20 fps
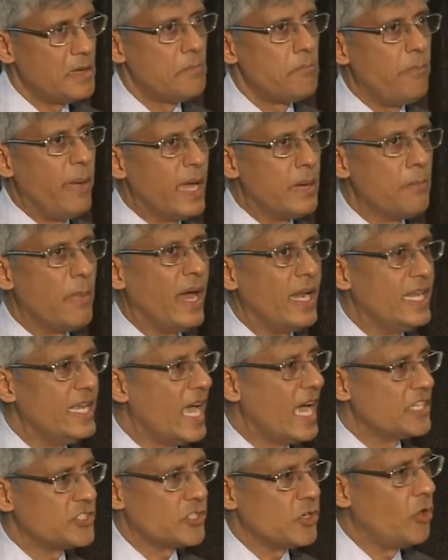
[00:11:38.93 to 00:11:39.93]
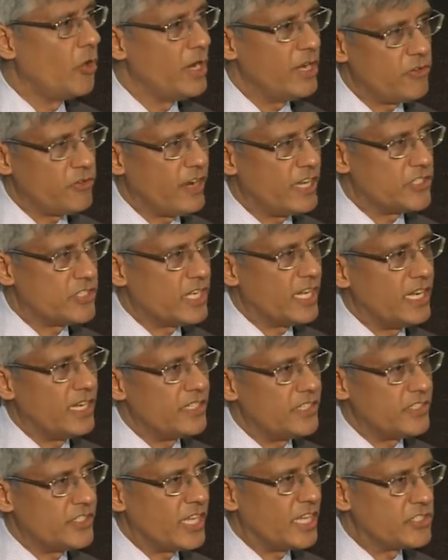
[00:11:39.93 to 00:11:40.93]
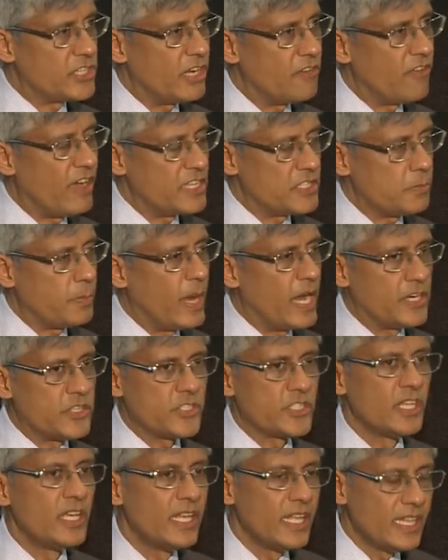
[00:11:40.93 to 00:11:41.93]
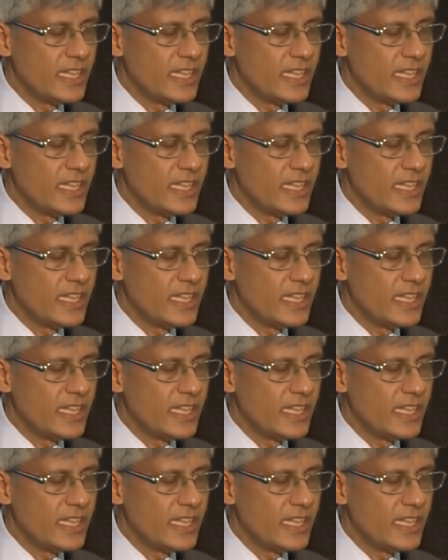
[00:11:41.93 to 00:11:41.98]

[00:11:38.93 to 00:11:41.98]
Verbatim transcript: Big money has no interest in such investments.